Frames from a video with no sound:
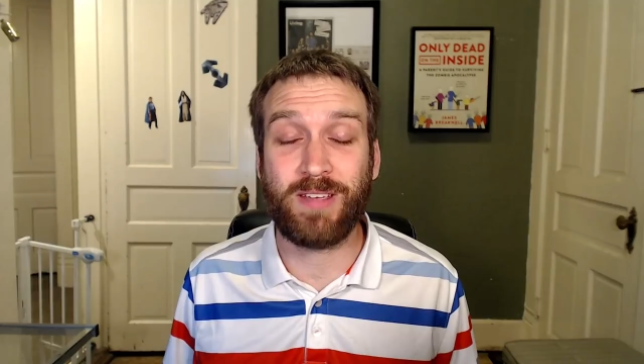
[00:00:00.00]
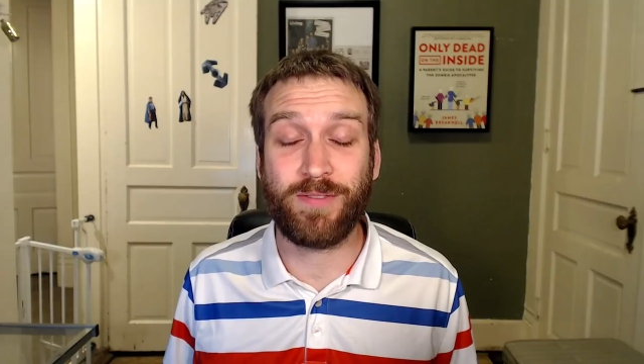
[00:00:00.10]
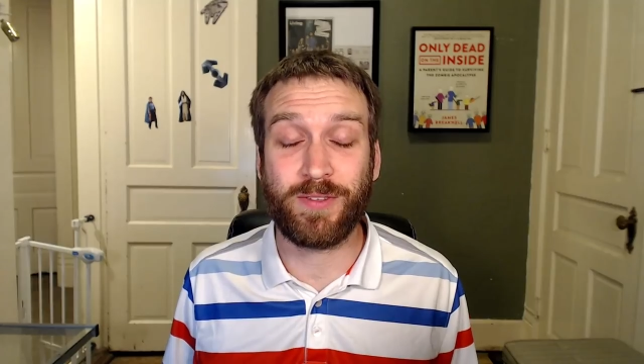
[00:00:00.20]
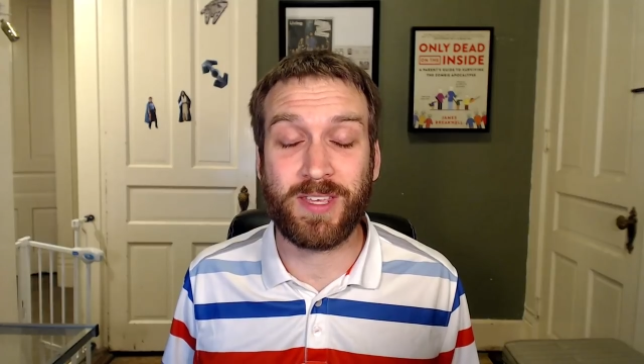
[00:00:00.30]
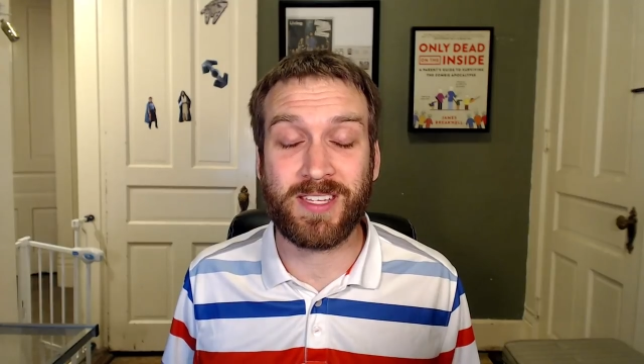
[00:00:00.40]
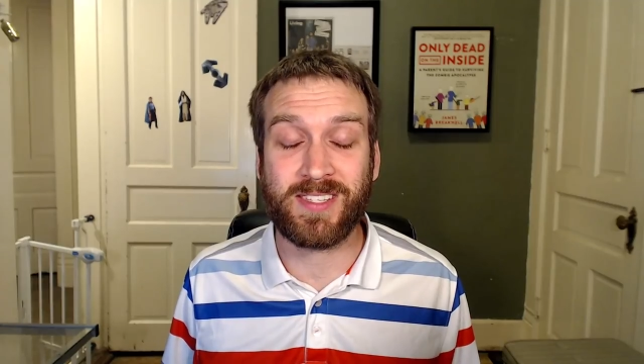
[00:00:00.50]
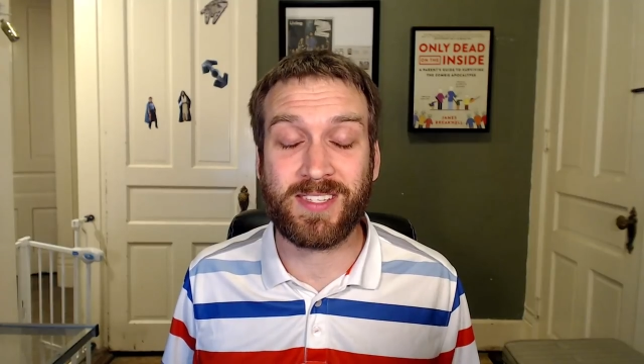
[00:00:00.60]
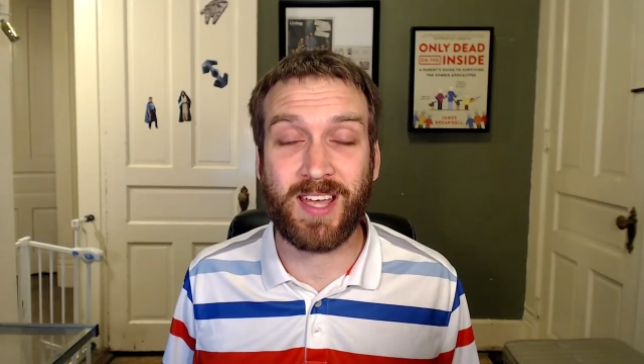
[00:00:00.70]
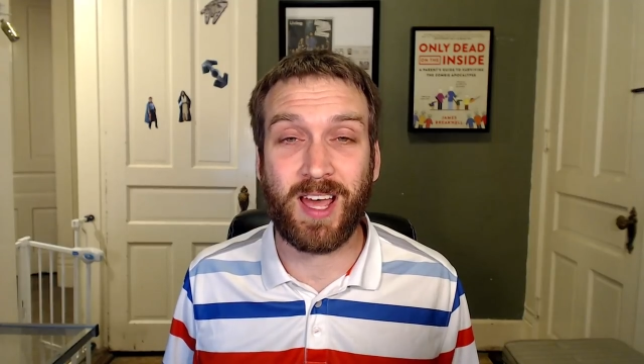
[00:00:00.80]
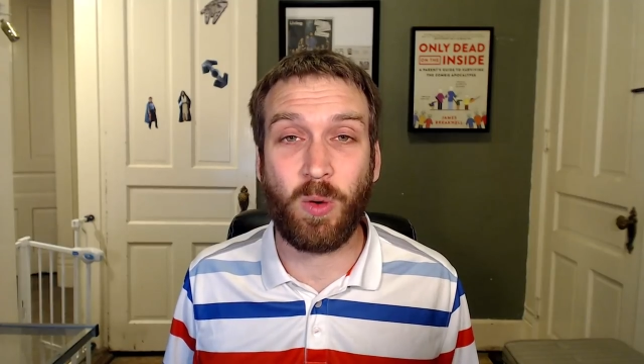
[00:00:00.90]
for this
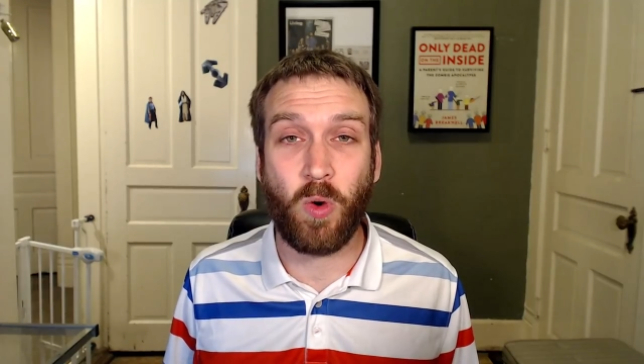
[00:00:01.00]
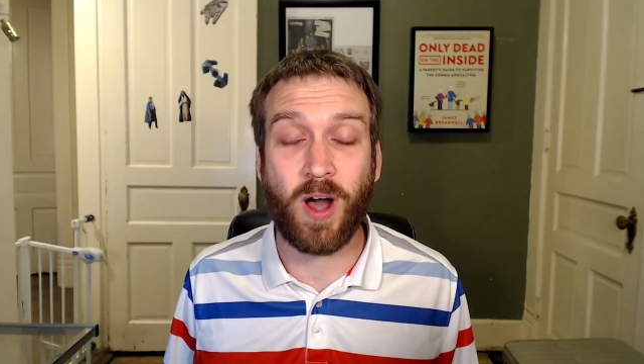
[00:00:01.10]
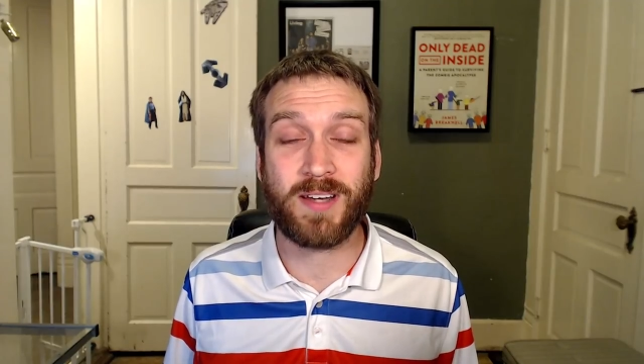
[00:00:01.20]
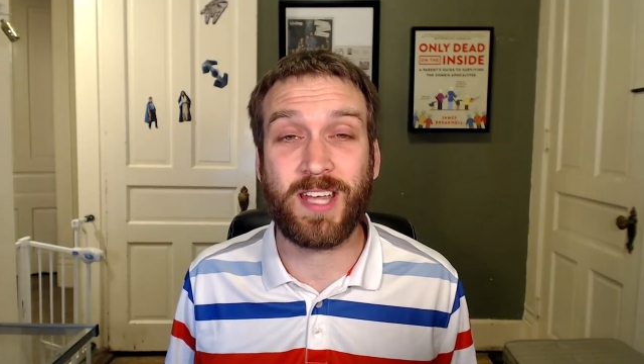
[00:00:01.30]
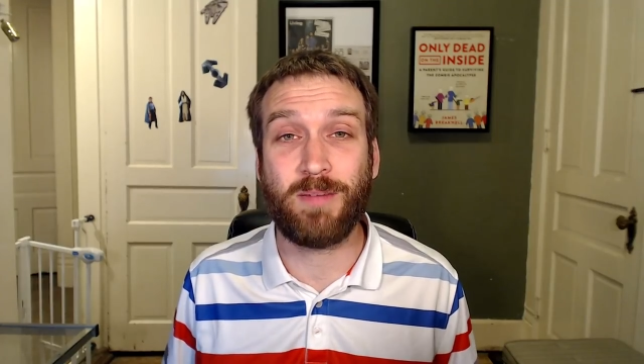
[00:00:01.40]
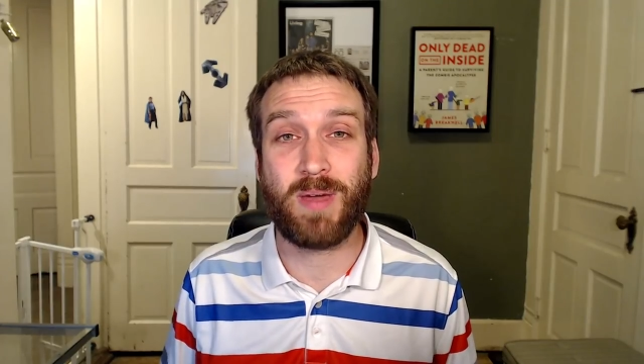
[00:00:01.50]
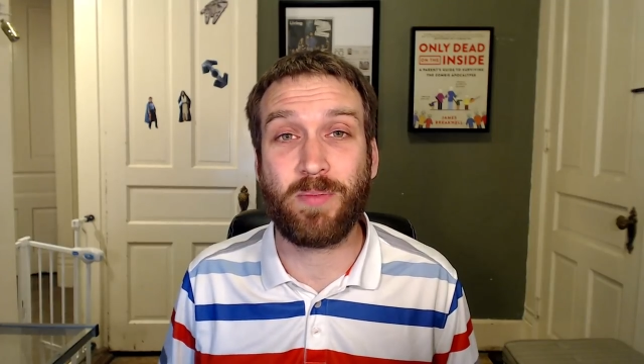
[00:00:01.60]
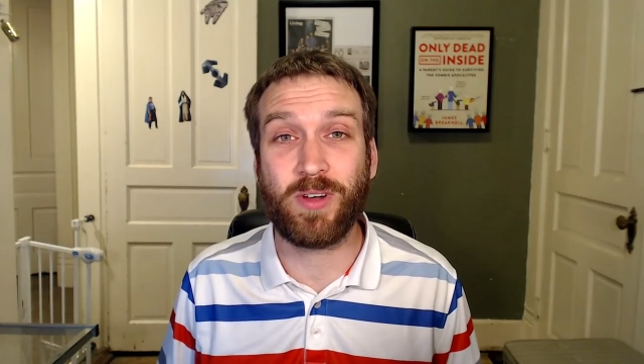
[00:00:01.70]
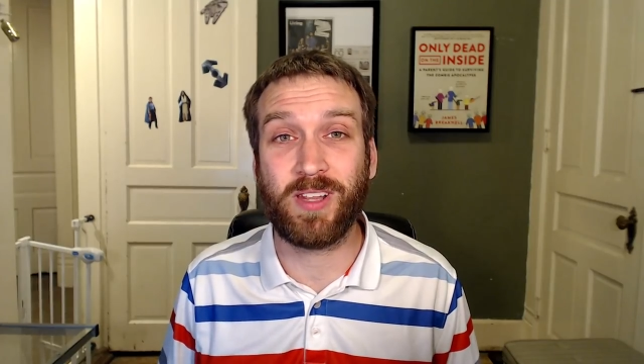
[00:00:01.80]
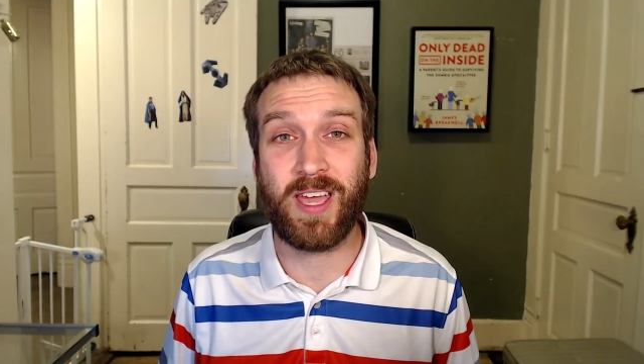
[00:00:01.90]
walk down
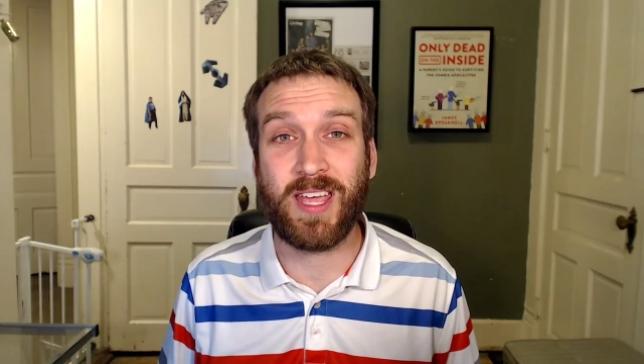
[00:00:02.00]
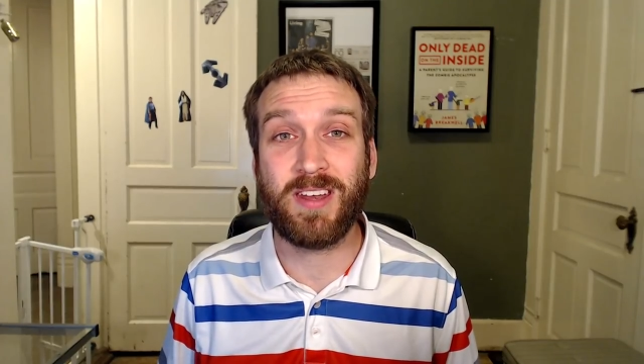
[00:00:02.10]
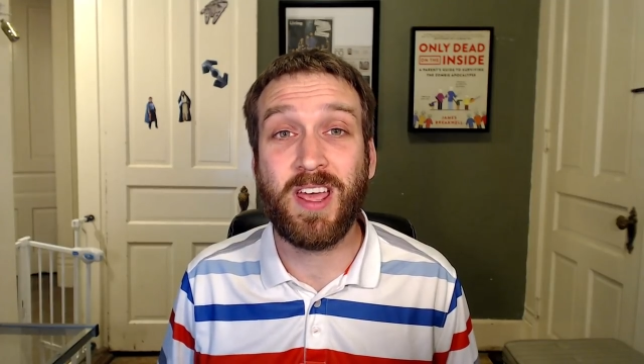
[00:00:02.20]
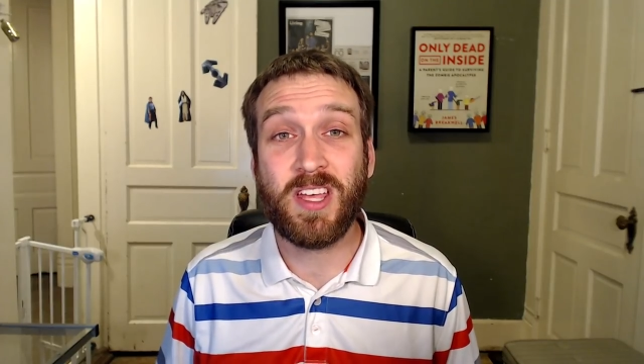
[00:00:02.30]
memory lane.